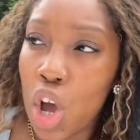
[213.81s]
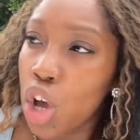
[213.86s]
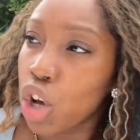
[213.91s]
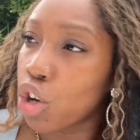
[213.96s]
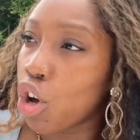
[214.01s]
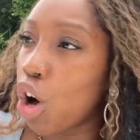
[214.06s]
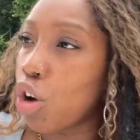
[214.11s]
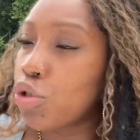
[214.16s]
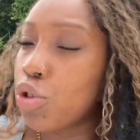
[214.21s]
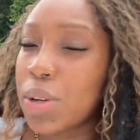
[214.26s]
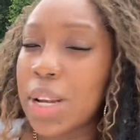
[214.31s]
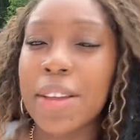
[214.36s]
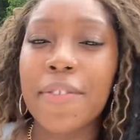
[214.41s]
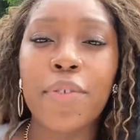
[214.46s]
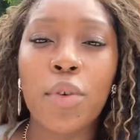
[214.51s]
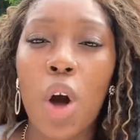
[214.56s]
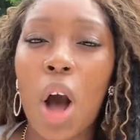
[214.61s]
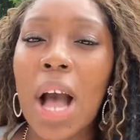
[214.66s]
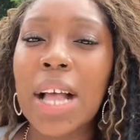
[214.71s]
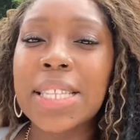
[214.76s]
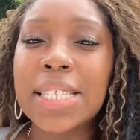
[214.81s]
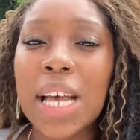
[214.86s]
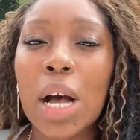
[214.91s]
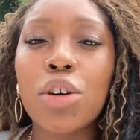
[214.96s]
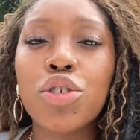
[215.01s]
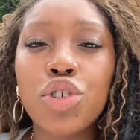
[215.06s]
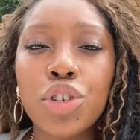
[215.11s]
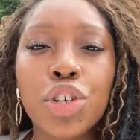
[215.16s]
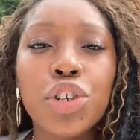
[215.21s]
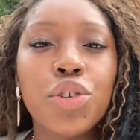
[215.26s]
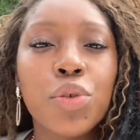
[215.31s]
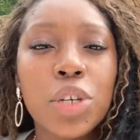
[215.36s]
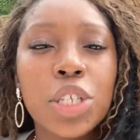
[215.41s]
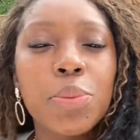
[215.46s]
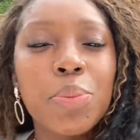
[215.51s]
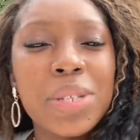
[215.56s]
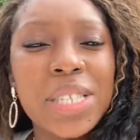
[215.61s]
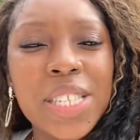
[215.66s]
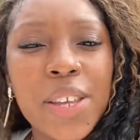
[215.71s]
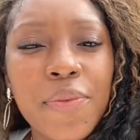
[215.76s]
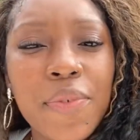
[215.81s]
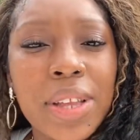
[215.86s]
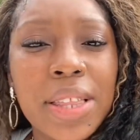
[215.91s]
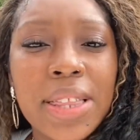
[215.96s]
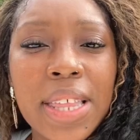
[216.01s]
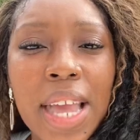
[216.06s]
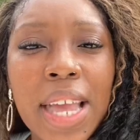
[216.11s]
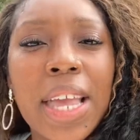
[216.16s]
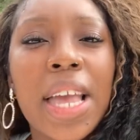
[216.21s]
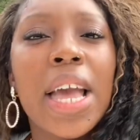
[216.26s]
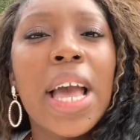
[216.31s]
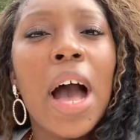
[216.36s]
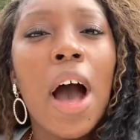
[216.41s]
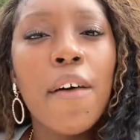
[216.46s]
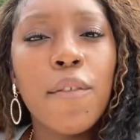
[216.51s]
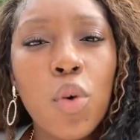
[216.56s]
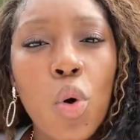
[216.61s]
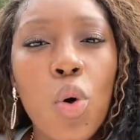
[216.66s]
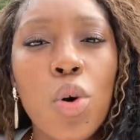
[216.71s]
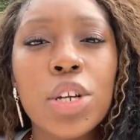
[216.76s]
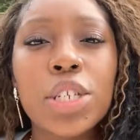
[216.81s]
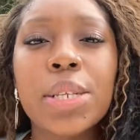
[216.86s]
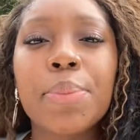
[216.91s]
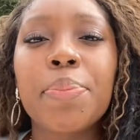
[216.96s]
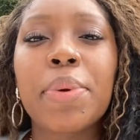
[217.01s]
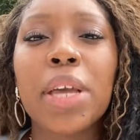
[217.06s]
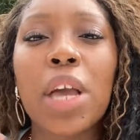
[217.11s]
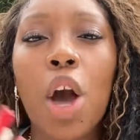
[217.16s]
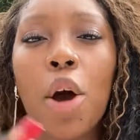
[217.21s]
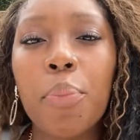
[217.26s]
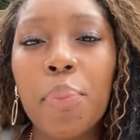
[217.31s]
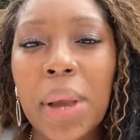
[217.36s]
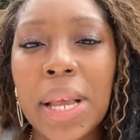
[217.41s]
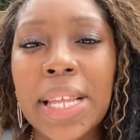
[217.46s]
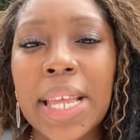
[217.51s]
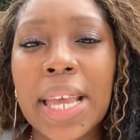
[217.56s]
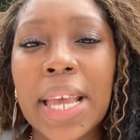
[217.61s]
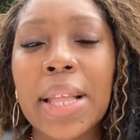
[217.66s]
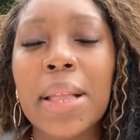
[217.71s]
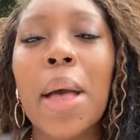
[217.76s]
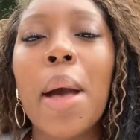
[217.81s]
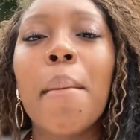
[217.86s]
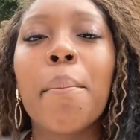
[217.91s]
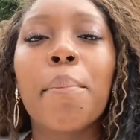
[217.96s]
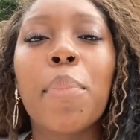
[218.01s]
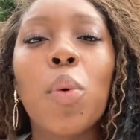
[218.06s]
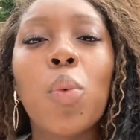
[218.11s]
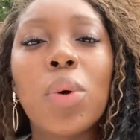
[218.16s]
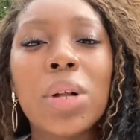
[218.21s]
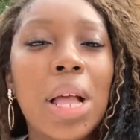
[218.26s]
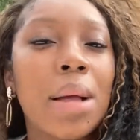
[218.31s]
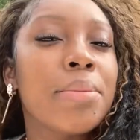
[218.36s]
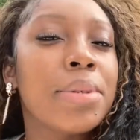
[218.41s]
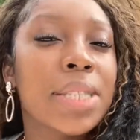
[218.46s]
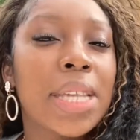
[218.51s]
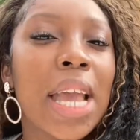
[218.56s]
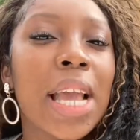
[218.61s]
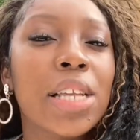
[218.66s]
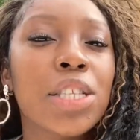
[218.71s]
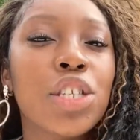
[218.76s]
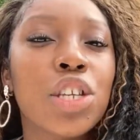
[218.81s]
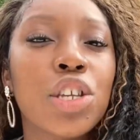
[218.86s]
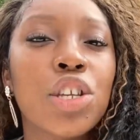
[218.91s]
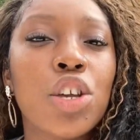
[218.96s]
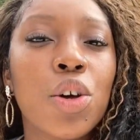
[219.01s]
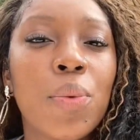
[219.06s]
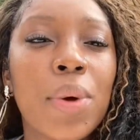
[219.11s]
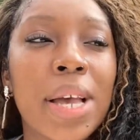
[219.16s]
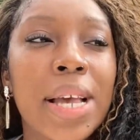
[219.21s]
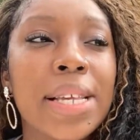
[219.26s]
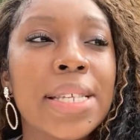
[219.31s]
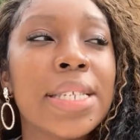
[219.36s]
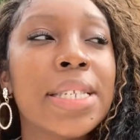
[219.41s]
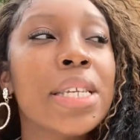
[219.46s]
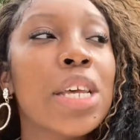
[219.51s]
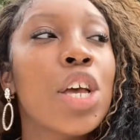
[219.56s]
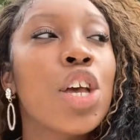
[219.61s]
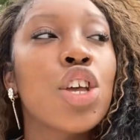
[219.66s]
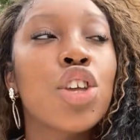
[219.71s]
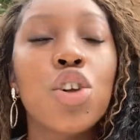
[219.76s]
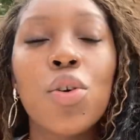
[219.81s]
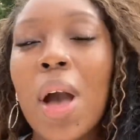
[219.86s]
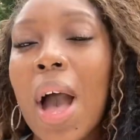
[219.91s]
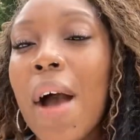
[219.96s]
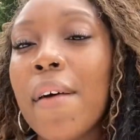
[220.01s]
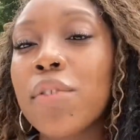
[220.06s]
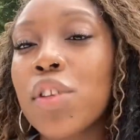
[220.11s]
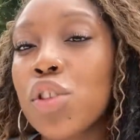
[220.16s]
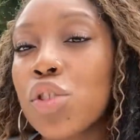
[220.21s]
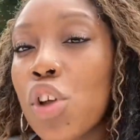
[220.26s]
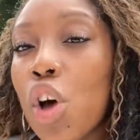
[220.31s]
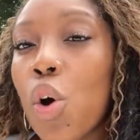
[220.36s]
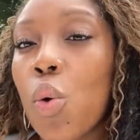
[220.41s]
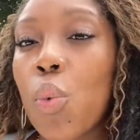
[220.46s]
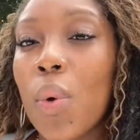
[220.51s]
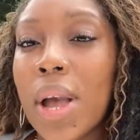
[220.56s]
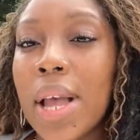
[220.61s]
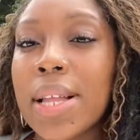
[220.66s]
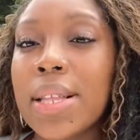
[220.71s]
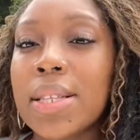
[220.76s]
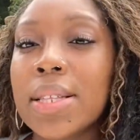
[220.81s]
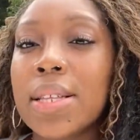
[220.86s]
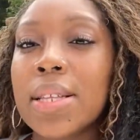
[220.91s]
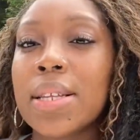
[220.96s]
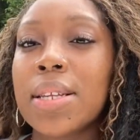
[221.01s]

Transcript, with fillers: go do if god tells you to do a specific thing of course be obedient but what i'm saying to you is you have to know when